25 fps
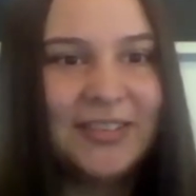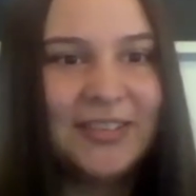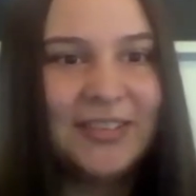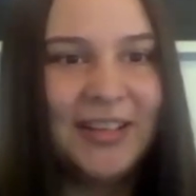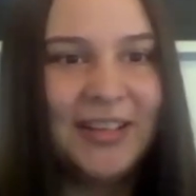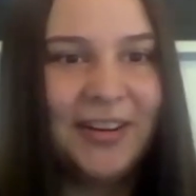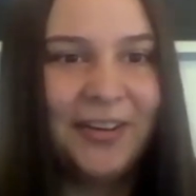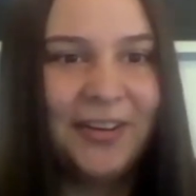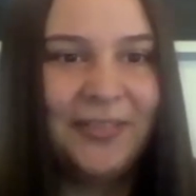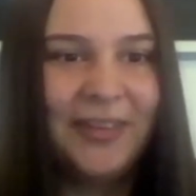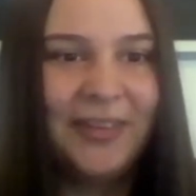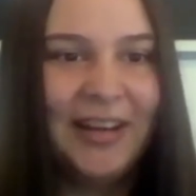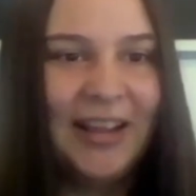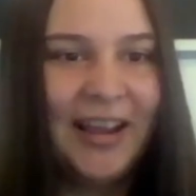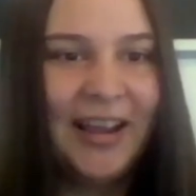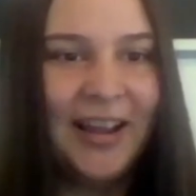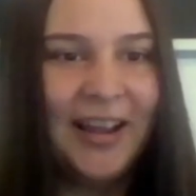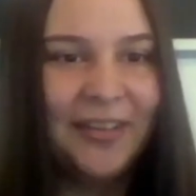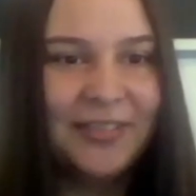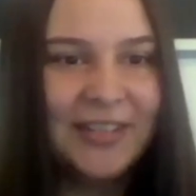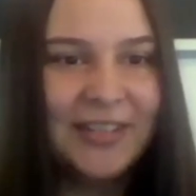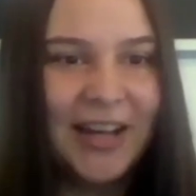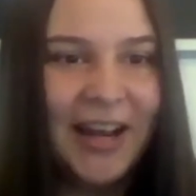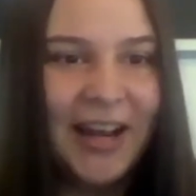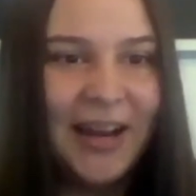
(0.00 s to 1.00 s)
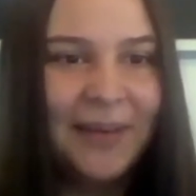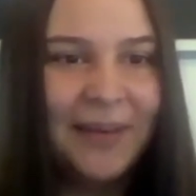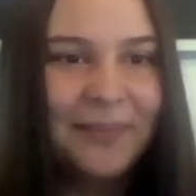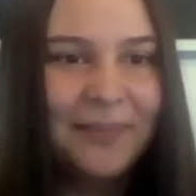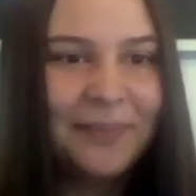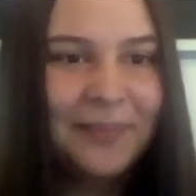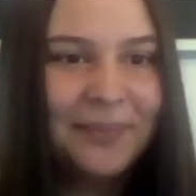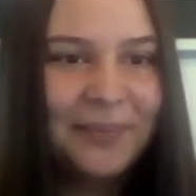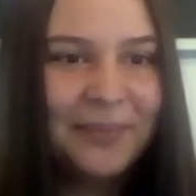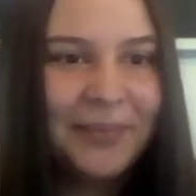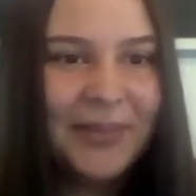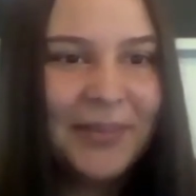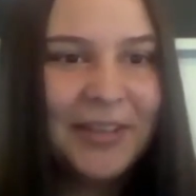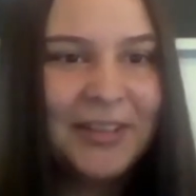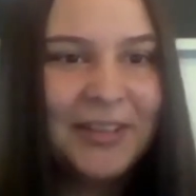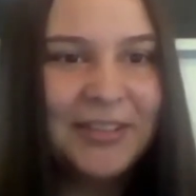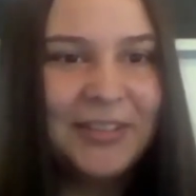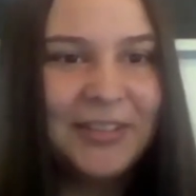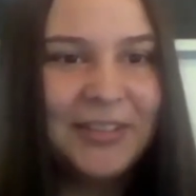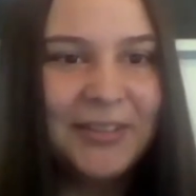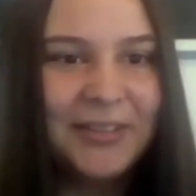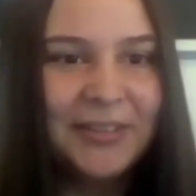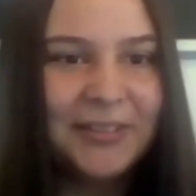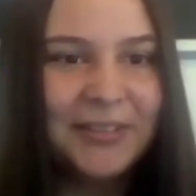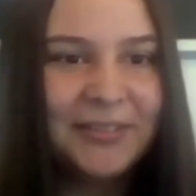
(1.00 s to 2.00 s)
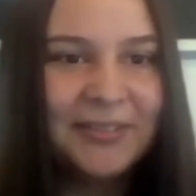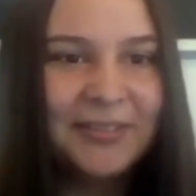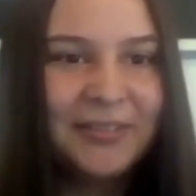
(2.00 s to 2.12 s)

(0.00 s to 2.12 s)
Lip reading: They don't really have time to,